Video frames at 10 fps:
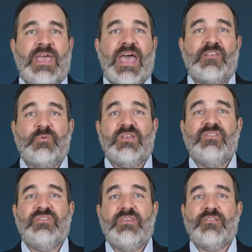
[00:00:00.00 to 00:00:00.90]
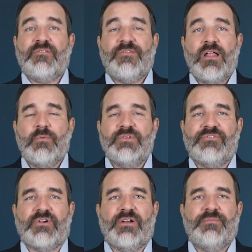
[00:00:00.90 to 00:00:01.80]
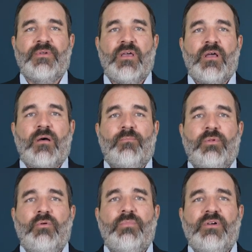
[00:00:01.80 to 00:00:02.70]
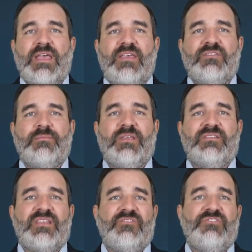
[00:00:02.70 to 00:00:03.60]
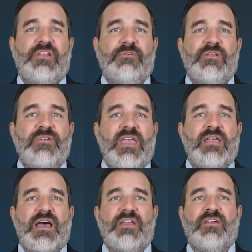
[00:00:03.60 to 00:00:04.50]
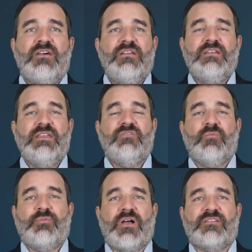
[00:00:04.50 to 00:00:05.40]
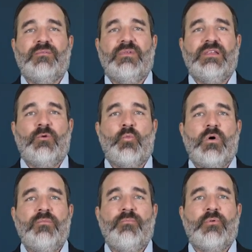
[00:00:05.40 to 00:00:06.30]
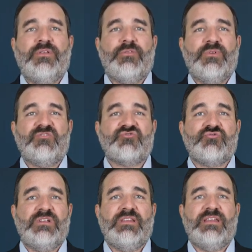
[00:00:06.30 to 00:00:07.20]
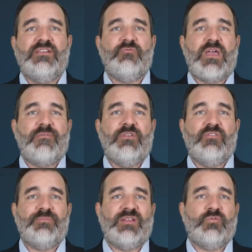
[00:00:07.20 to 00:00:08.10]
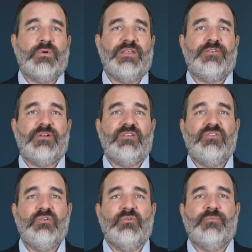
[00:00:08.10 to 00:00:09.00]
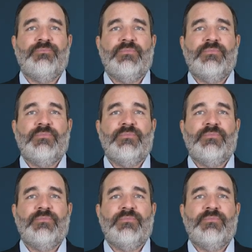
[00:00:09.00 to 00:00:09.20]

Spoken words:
As we can see on the following chart, Bloomberg estimates that generative AI could lead to approximately $1.3 trillion in revenues by 2032,